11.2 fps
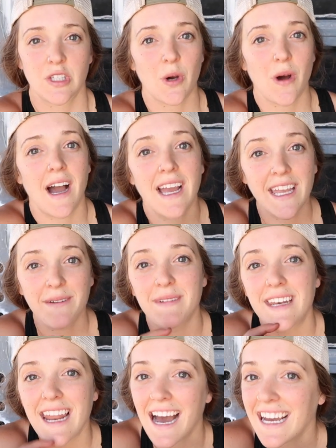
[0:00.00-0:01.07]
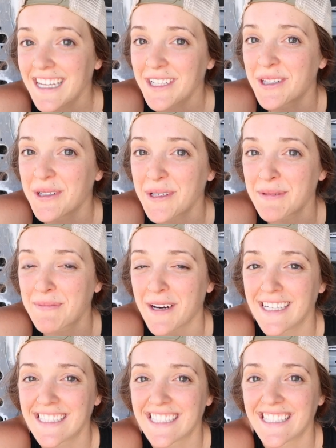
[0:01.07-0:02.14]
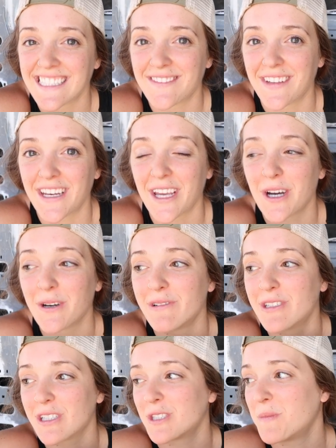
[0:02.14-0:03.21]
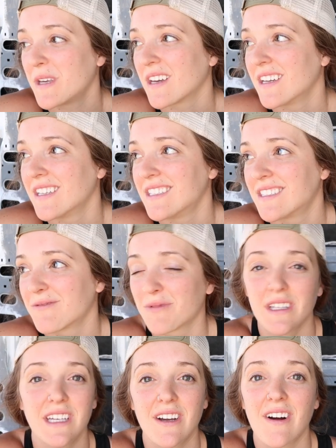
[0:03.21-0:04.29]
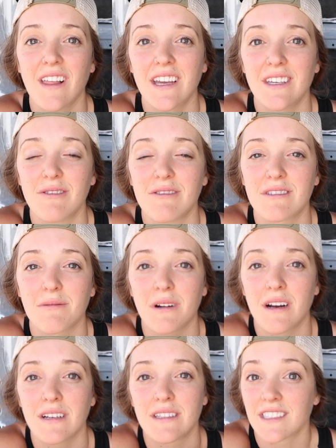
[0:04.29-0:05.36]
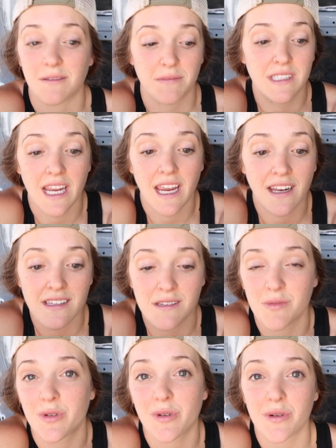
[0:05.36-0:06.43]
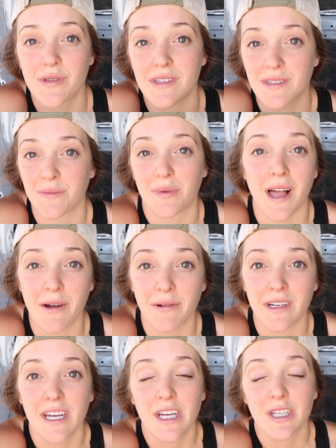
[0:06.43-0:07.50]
So I am not including price in this video just because really all I used were some stain, some screws, and some plywood.